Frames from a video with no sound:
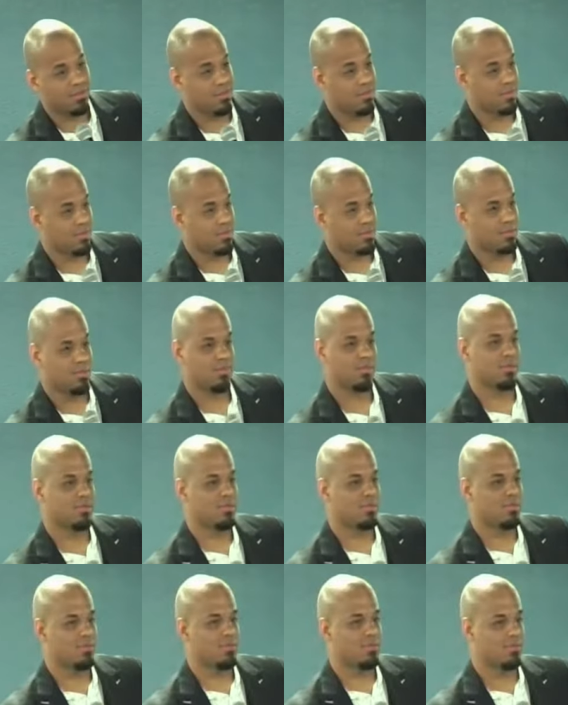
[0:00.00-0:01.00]

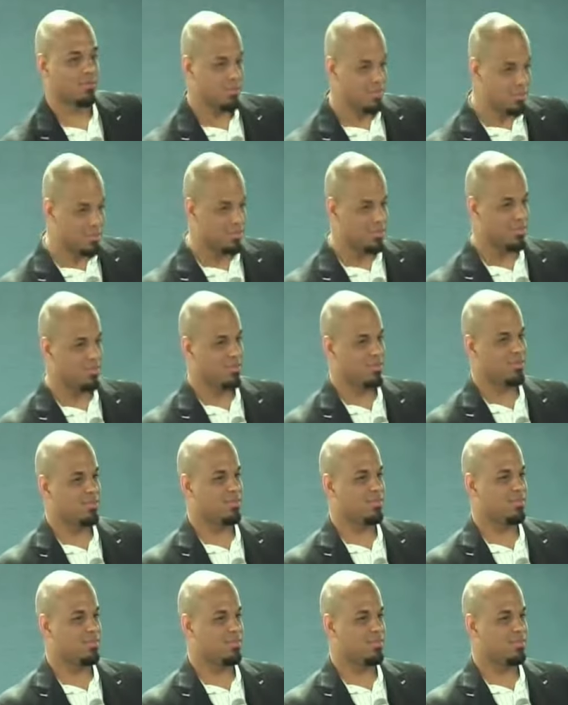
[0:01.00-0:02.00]

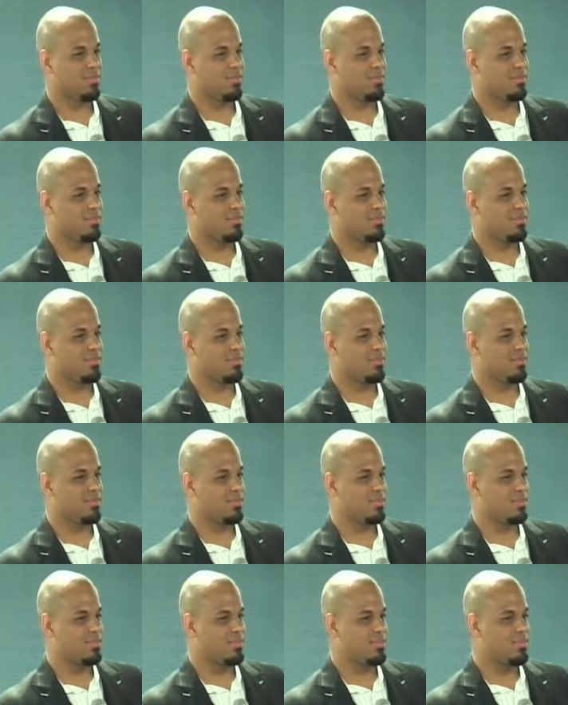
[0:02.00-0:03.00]

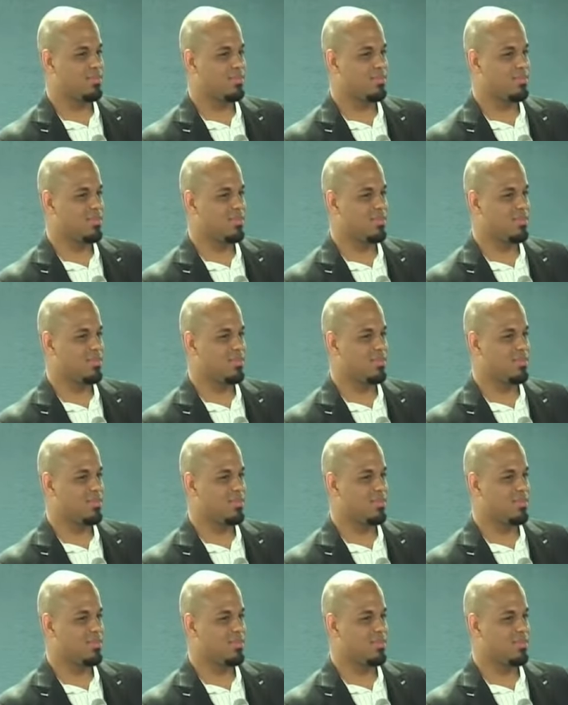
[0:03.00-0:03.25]
Nothing is said.